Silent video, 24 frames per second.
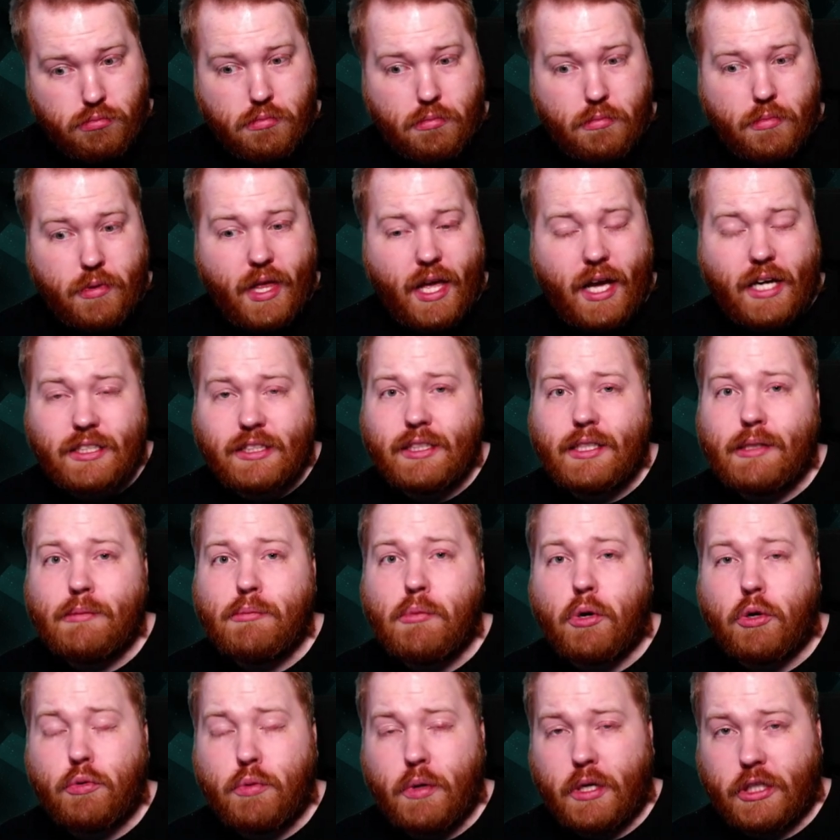there are still
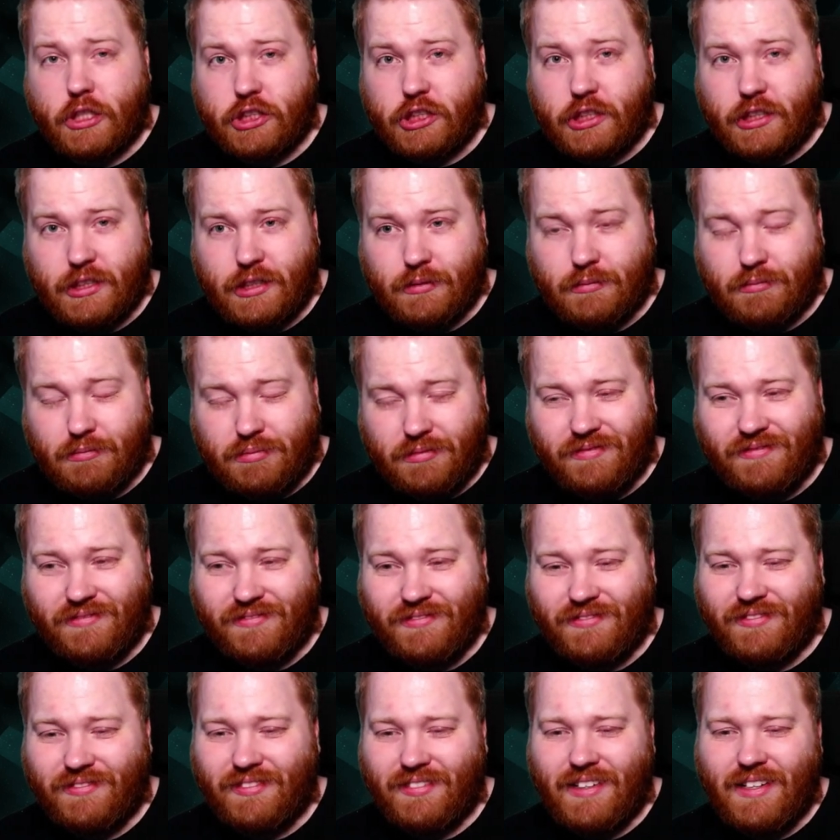more questions.
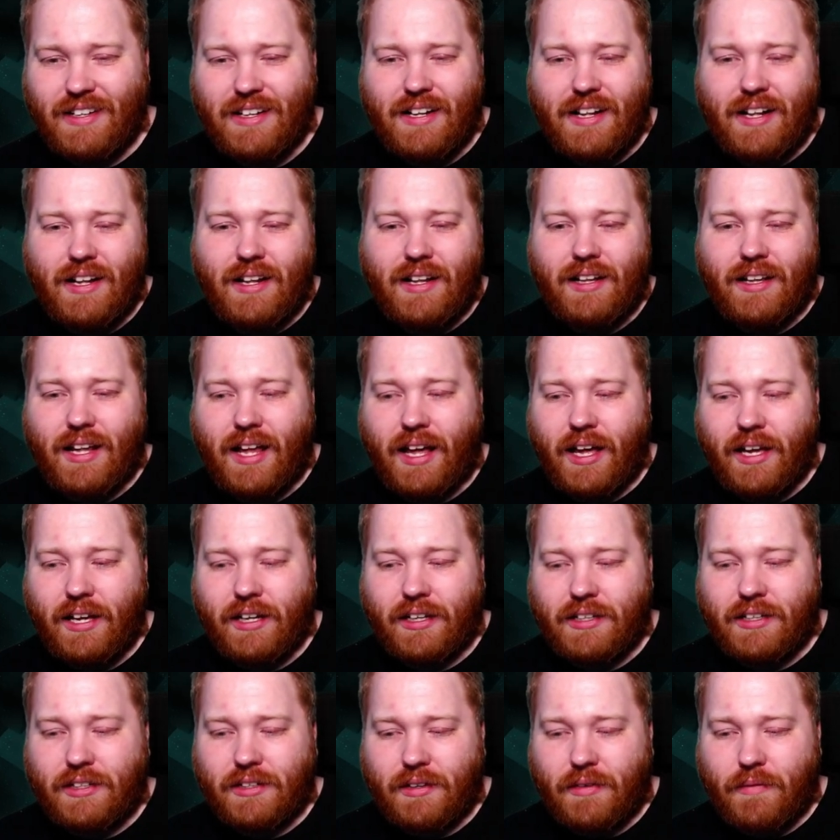Like,